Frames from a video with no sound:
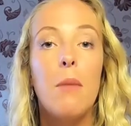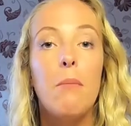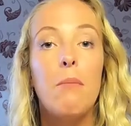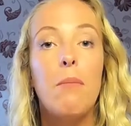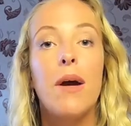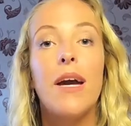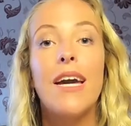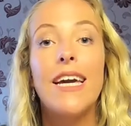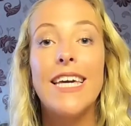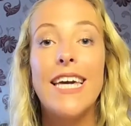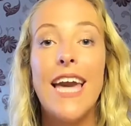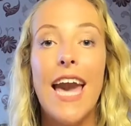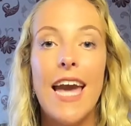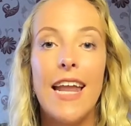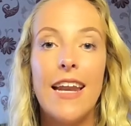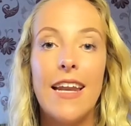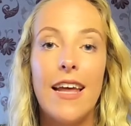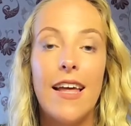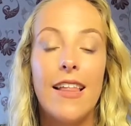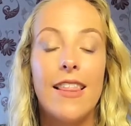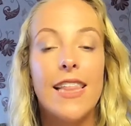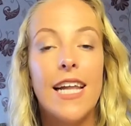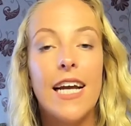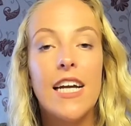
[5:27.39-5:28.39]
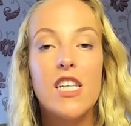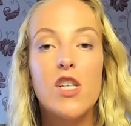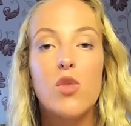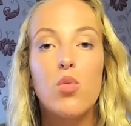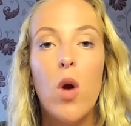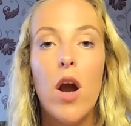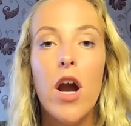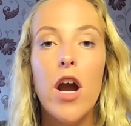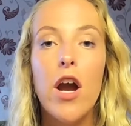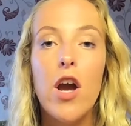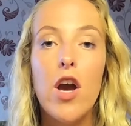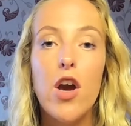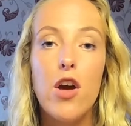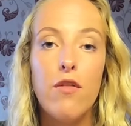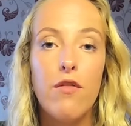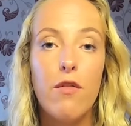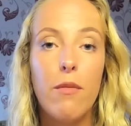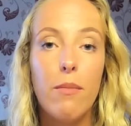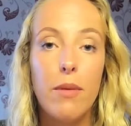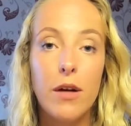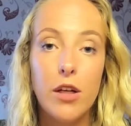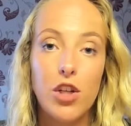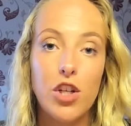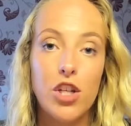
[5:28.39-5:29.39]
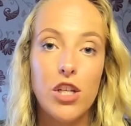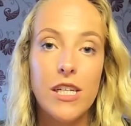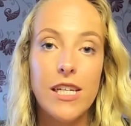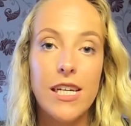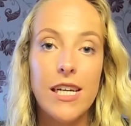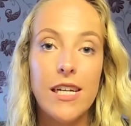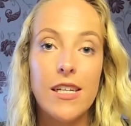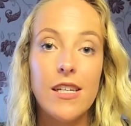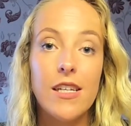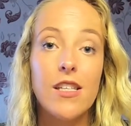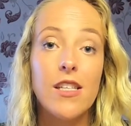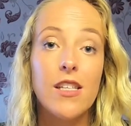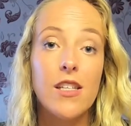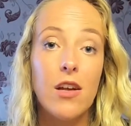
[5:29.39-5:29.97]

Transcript: But again, that's why I over budgeted,